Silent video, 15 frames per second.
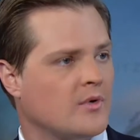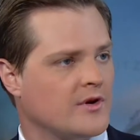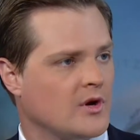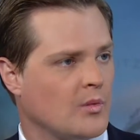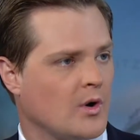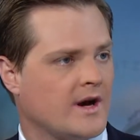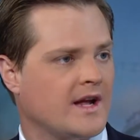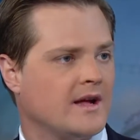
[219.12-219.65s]
when
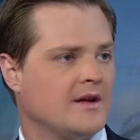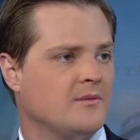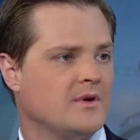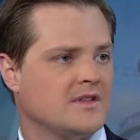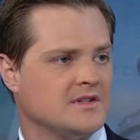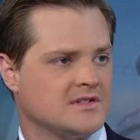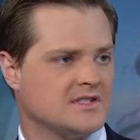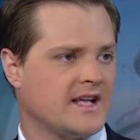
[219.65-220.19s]
you're working
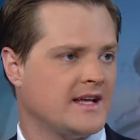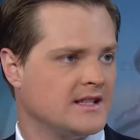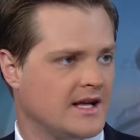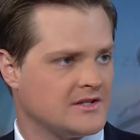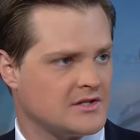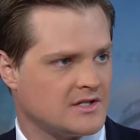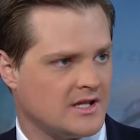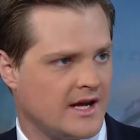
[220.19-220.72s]
with a state
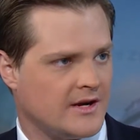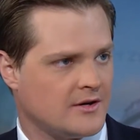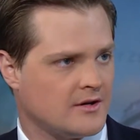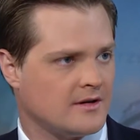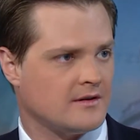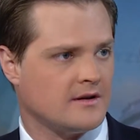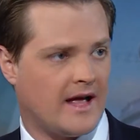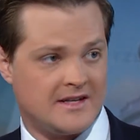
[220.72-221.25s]

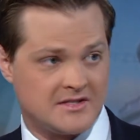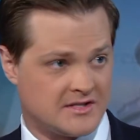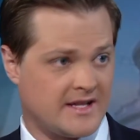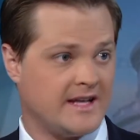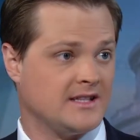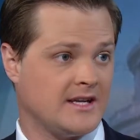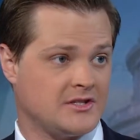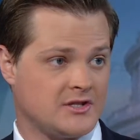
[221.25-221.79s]
legislator,
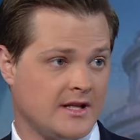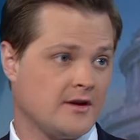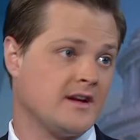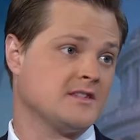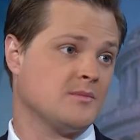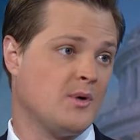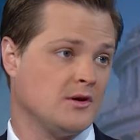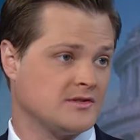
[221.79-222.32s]

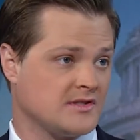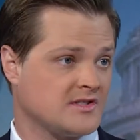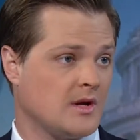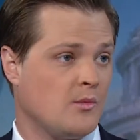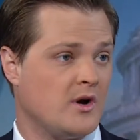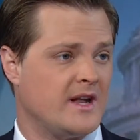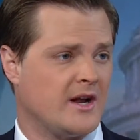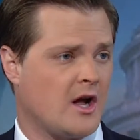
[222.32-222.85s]
as opposed to
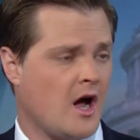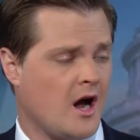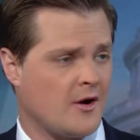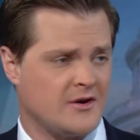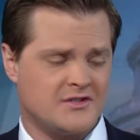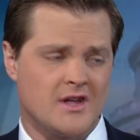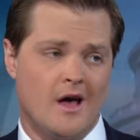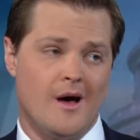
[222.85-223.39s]
someone in
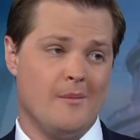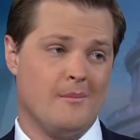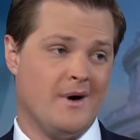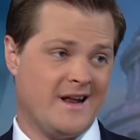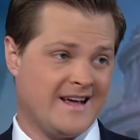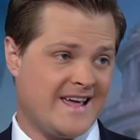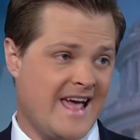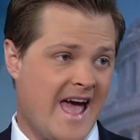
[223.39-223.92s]
Congress.
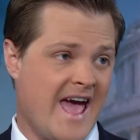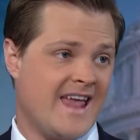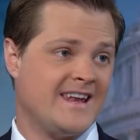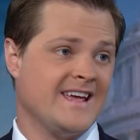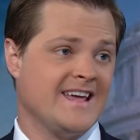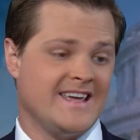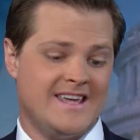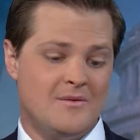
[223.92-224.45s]
But again,
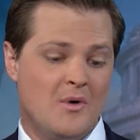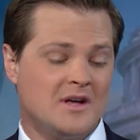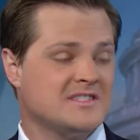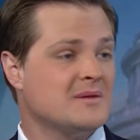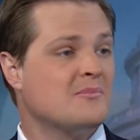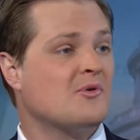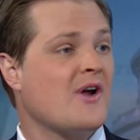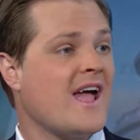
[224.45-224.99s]
he
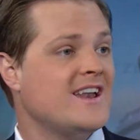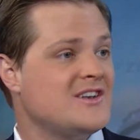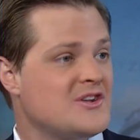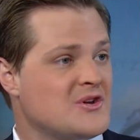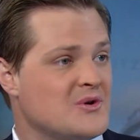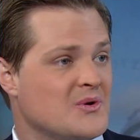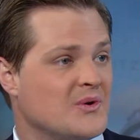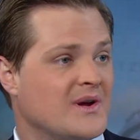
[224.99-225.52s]
wasn't brand
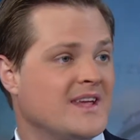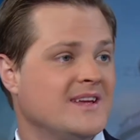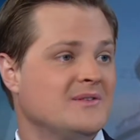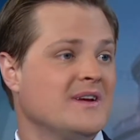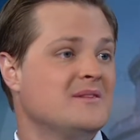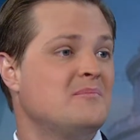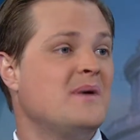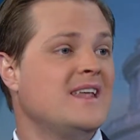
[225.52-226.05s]
new. He
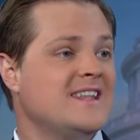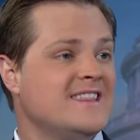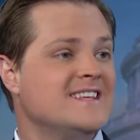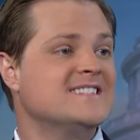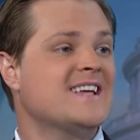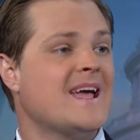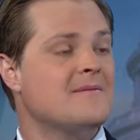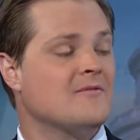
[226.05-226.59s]
had been in
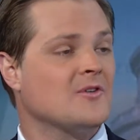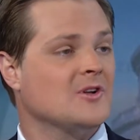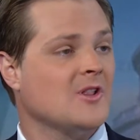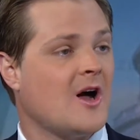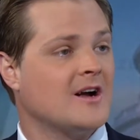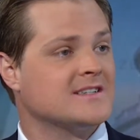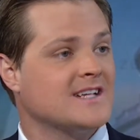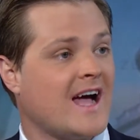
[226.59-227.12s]
this game for a
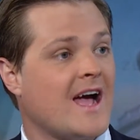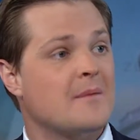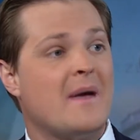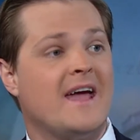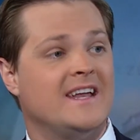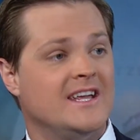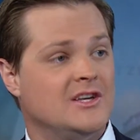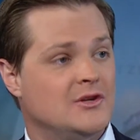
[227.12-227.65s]
long time,
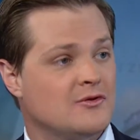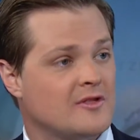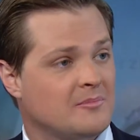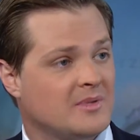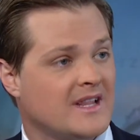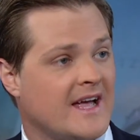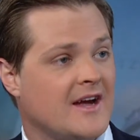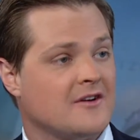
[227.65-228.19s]
and he knew the
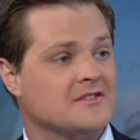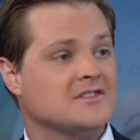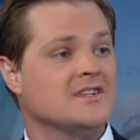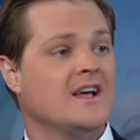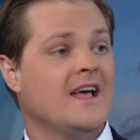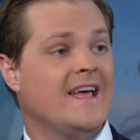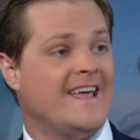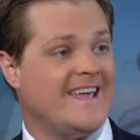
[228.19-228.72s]
players
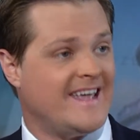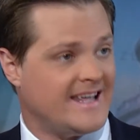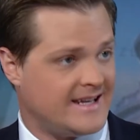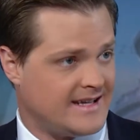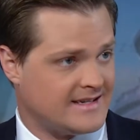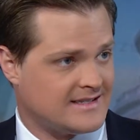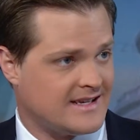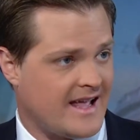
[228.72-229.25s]
in
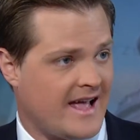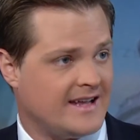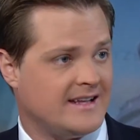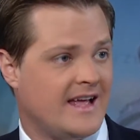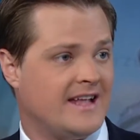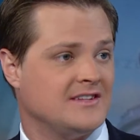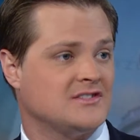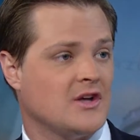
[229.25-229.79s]
it.
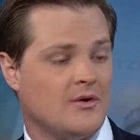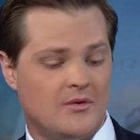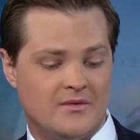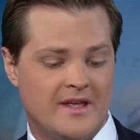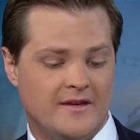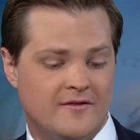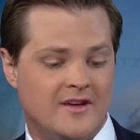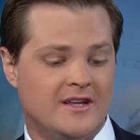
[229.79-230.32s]
And so
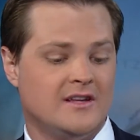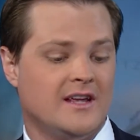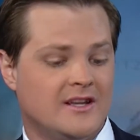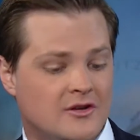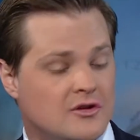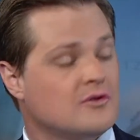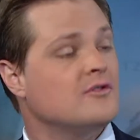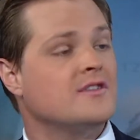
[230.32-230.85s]
if he
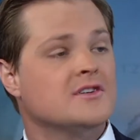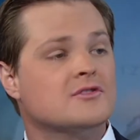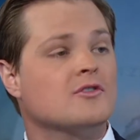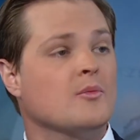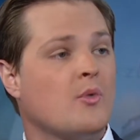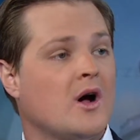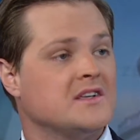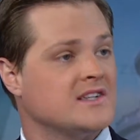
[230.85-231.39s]
knew who this
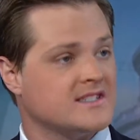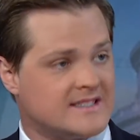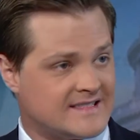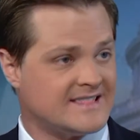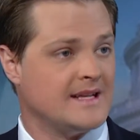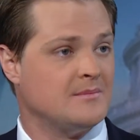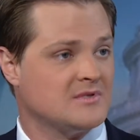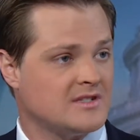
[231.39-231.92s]
group was, as it
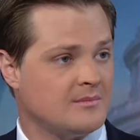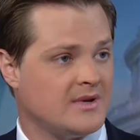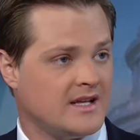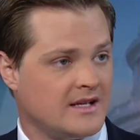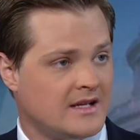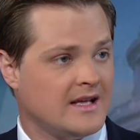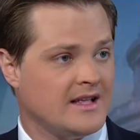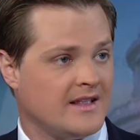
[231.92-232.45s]
seems to
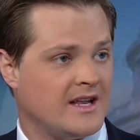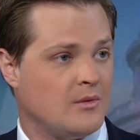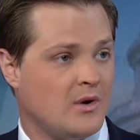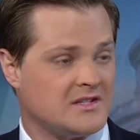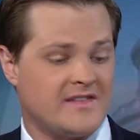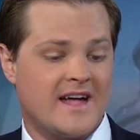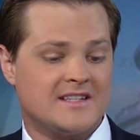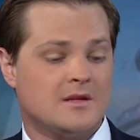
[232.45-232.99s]
be that he
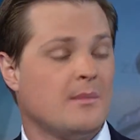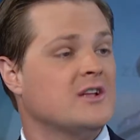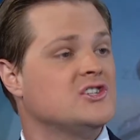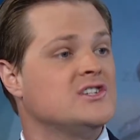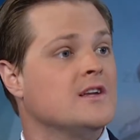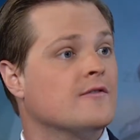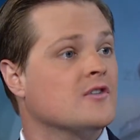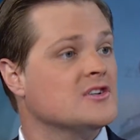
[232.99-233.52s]
was, that's a
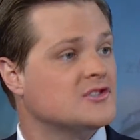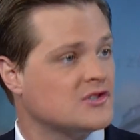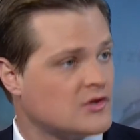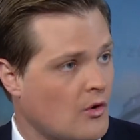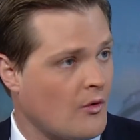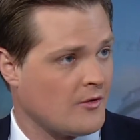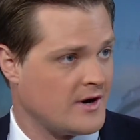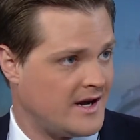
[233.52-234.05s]
much different
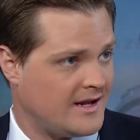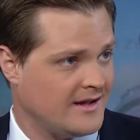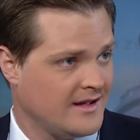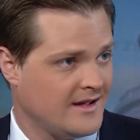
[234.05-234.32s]
story